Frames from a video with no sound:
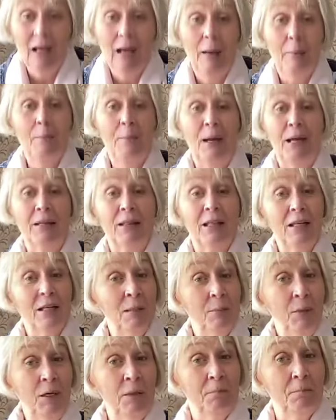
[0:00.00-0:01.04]
and back they come
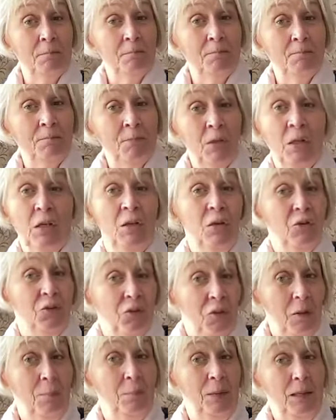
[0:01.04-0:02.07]
up.
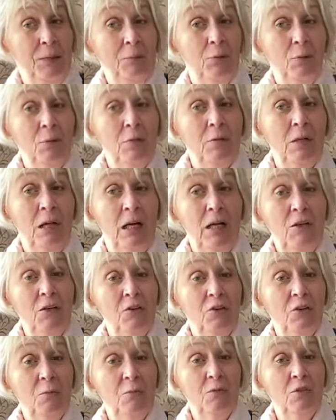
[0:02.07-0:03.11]
Some people
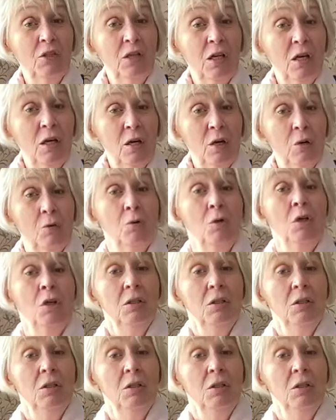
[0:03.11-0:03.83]
ask them to go